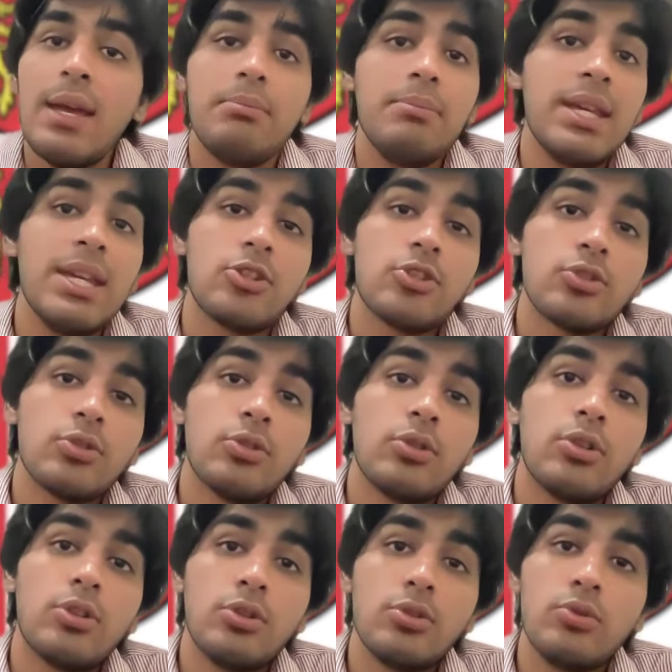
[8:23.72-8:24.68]
Make
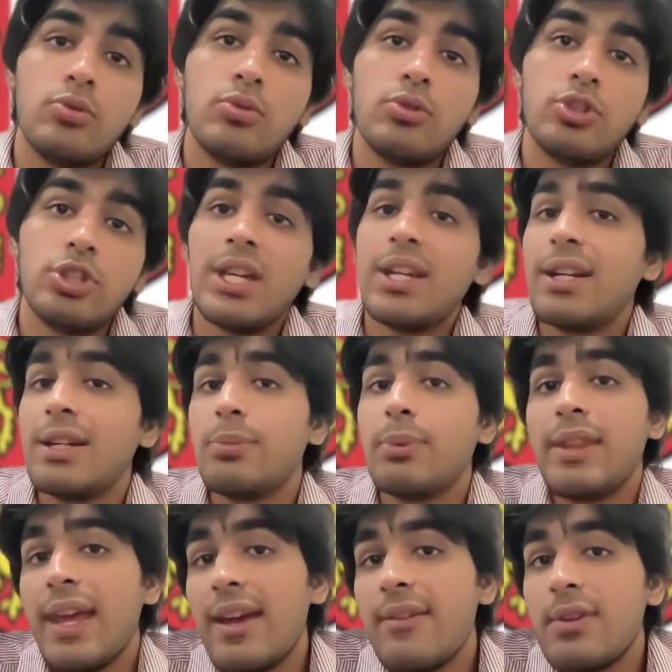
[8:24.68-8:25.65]
sure to share it
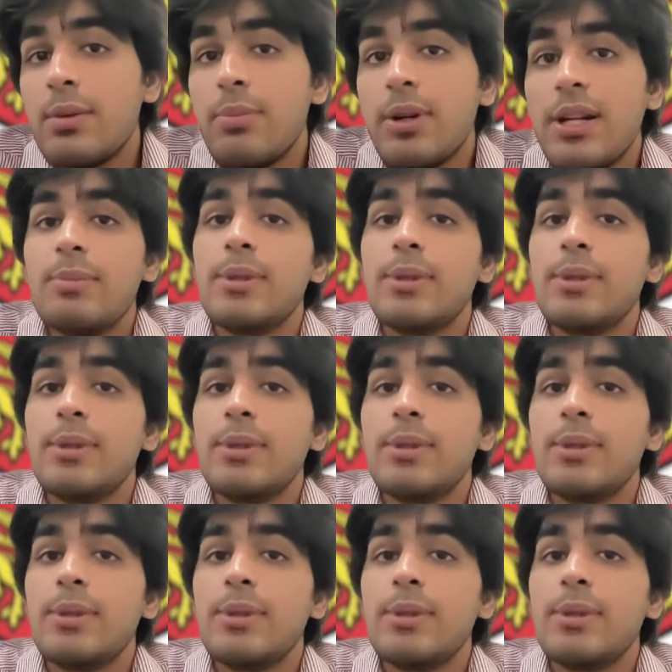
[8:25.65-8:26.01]
with everybody,